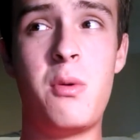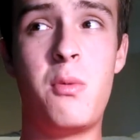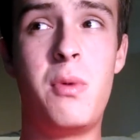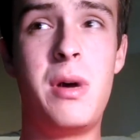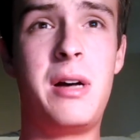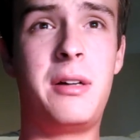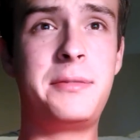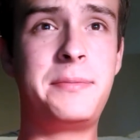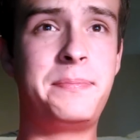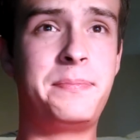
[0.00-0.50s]

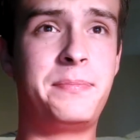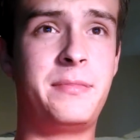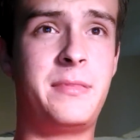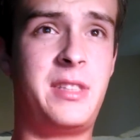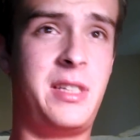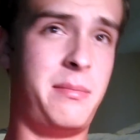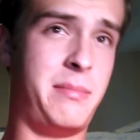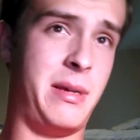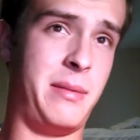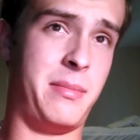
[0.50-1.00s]
Well,
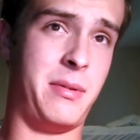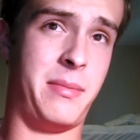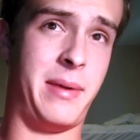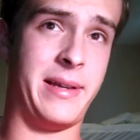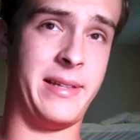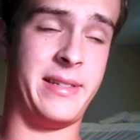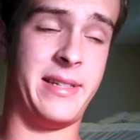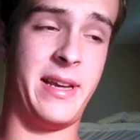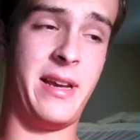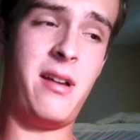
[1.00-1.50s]
some people
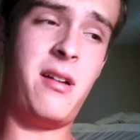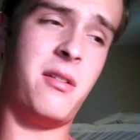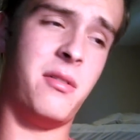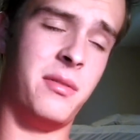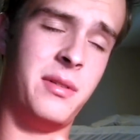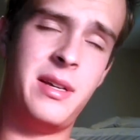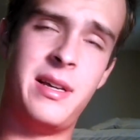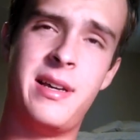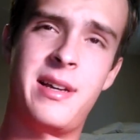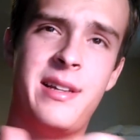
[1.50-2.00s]
might say, oh,